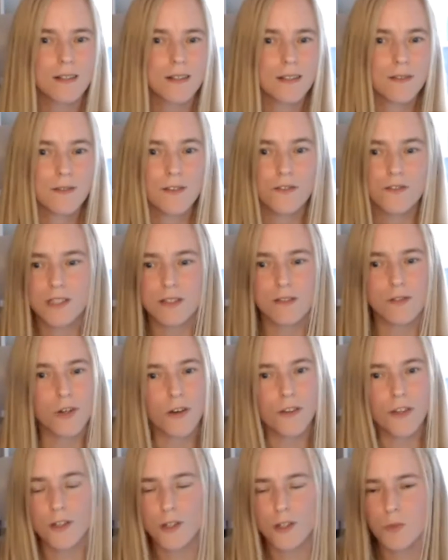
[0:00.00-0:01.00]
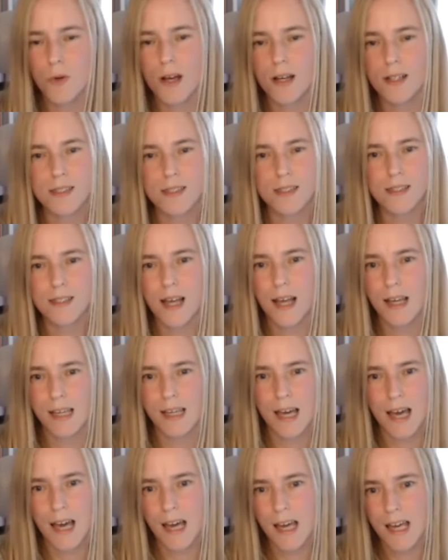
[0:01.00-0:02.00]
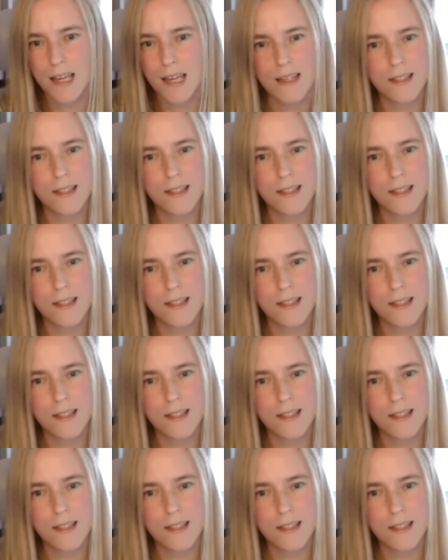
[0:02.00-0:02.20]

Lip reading: If you've still got those priced at 10K,